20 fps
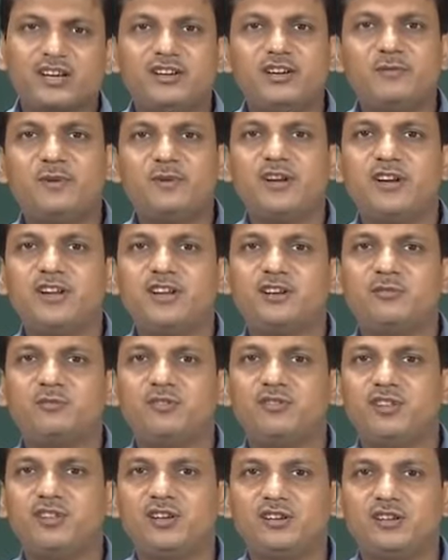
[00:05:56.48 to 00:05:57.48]
depending
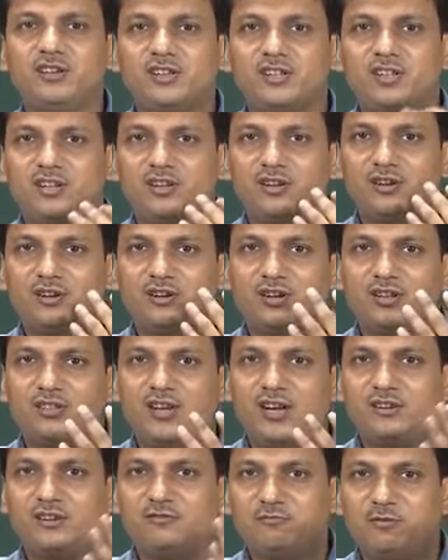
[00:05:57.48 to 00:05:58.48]
upon the
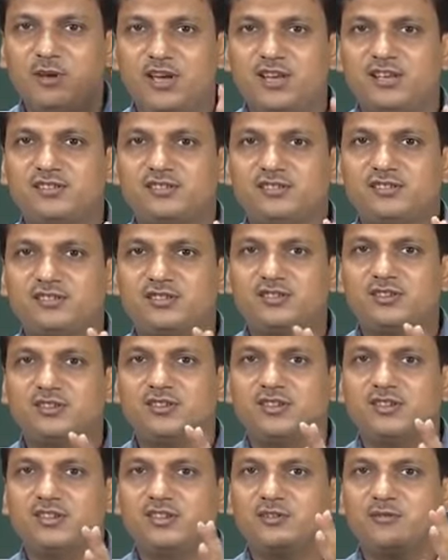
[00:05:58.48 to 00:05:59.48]
that phase
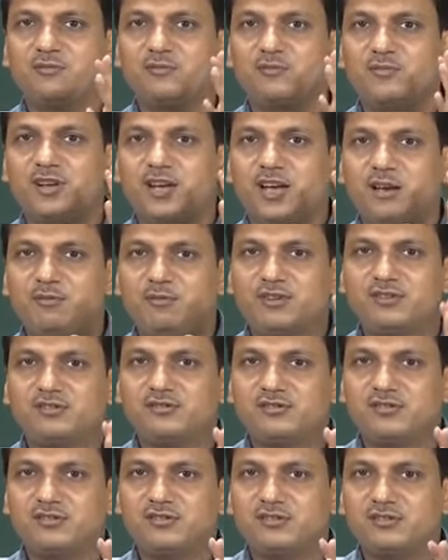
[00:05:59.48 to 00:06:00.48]

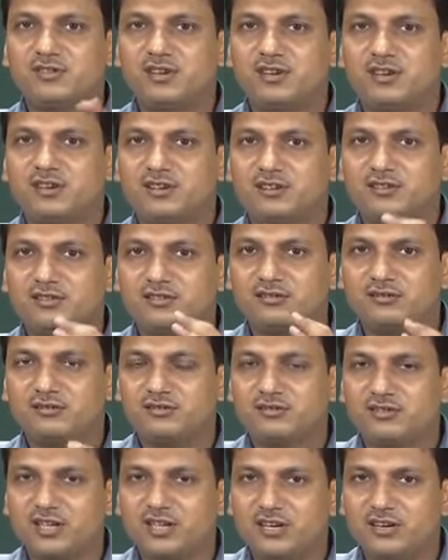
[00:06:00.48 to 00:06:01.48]
having the
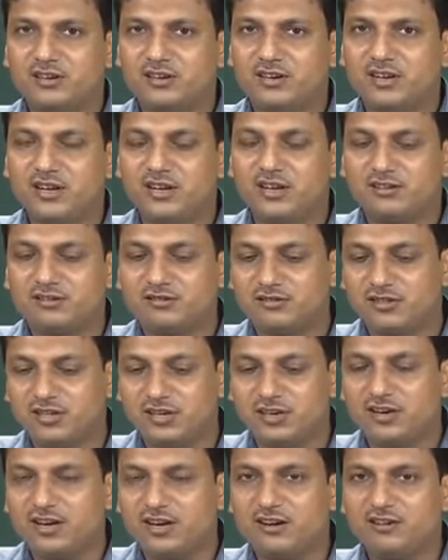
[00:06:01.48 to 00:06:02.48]
secondary second